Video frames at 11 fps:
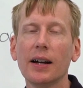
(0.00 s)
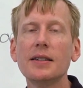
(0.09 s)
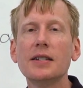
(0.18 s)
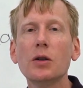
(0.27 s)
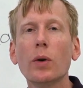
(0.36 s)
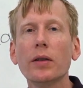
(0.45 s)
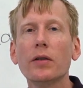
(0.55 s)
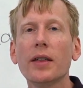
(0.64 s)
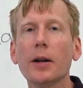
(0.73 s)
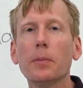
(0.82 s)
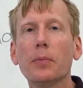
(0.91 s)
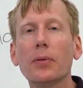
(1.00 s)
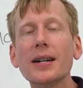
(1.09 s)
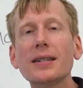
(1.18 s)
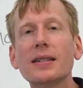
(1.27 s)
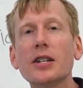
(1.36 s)
and see whether that
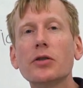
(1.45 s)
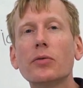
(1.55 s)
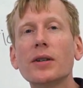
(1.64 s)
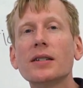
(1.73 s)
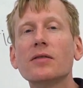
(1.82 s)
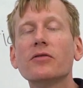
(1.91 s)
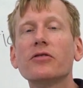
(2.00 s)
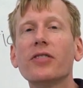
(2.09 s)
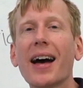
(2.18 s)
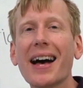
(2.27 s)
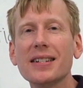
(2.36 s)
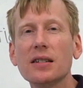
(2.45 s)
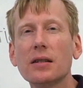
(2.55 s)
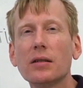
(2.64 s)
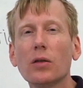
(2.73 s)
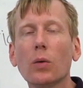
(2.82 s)
price has risen
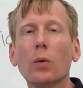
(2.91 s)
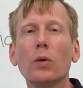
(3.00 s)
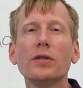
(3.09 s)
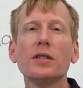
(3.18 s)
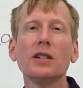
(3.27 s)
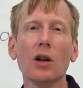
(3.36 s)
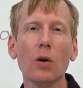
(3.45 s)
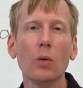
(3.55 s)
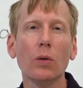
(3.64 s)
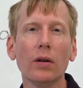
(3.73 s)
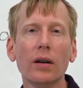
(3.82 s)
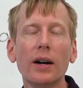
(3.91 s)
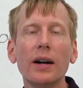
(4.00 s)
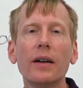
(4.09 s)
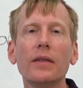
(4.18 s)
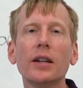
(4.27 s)
faster or slower
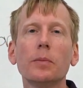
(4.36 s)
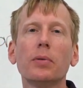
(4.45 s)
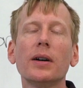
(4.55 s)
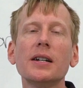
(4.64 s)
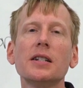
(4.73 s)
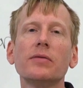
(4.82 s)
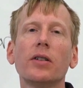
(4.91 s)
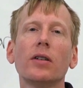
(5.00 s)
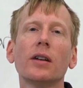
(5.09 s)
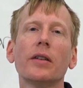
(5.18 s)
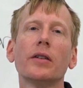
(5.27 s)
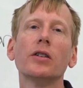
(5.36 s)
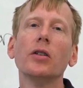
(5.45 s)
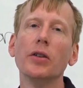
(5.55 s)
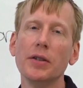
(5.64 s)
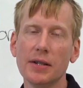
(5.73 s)
than the price of all other
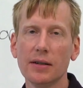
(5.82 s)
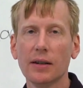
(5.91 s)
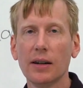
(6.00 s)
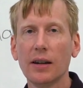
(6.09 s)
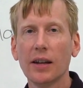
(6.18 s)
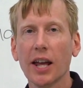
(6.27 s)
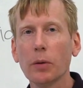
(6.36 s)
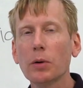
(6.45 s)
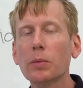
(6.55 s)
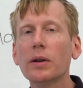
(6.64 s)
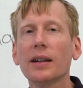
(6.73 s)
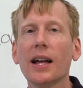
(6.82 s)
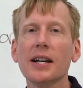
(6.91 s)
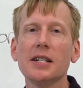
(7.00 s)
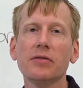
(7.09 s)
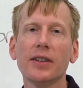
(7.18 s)
goods. And we would
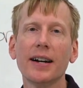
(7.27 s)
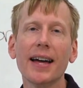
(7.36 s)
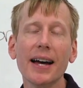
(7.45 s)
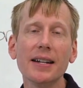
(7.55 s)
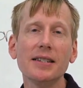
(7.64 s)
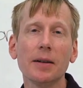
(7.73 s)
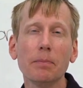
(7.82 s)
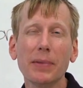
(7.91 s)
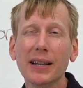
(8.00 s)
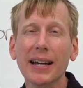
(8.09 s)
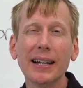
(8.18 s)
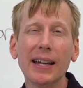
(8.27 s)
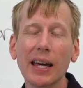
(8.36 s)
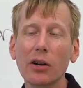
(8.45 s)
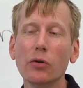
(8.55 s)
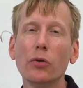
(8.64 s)
classify that as something like
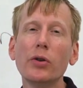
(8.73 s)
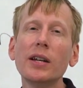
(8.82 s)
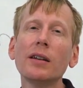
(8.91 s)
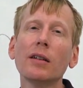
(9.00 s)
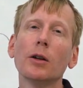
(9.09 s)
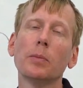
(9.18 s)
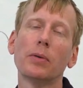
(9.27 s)
a real